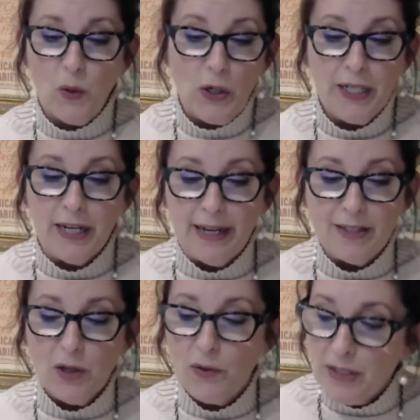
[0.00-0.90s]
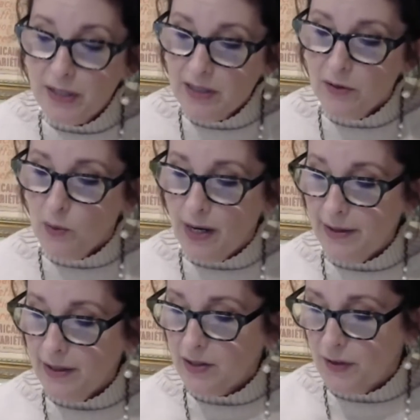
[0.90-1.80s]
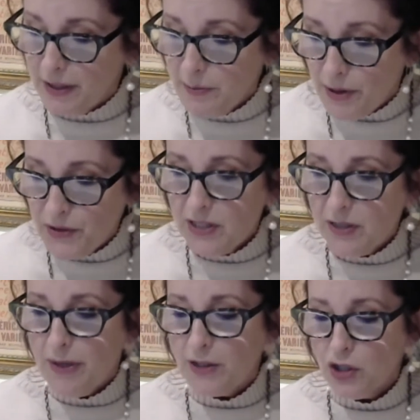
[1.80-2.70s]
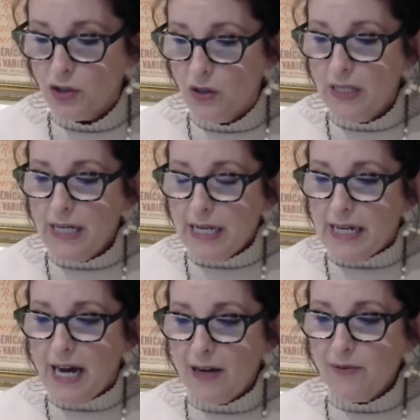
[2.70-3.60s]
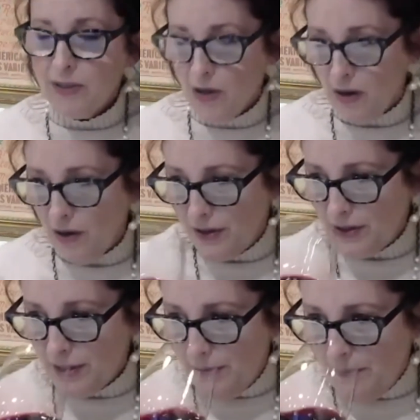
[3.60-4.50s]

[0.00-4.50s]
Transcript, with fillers: working and so this is a wine that's very multidimensional i would call this